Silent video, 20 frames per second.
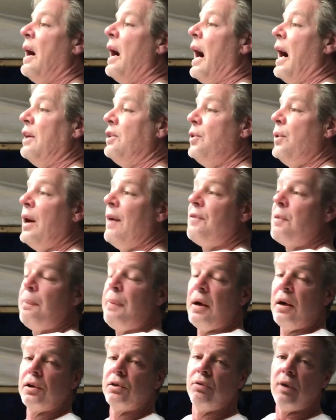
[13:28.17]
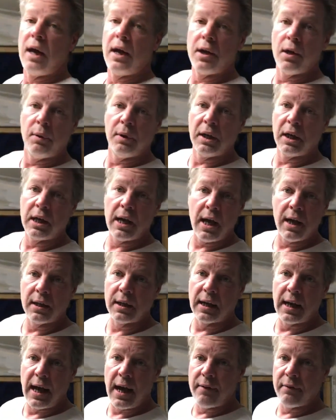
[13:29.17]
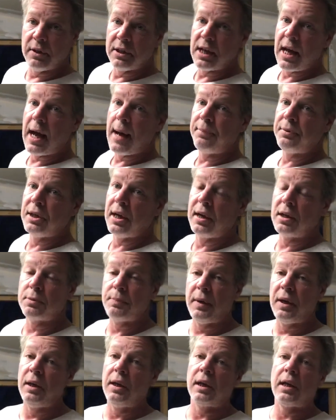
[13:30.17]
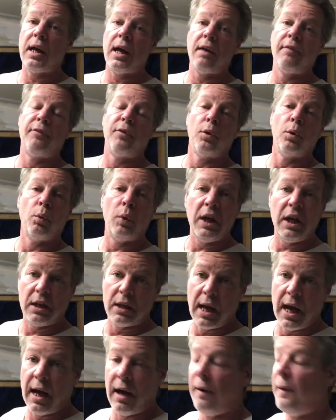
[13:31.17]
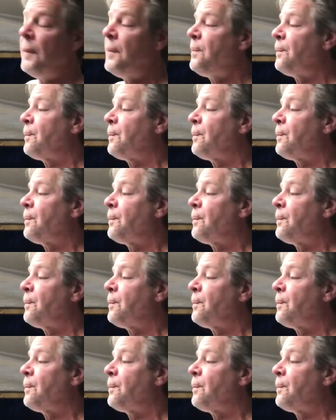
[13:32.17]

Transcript: I do have the Pale Dorado in the keg that I haven't tapped yet. It's been in the keg for a week now,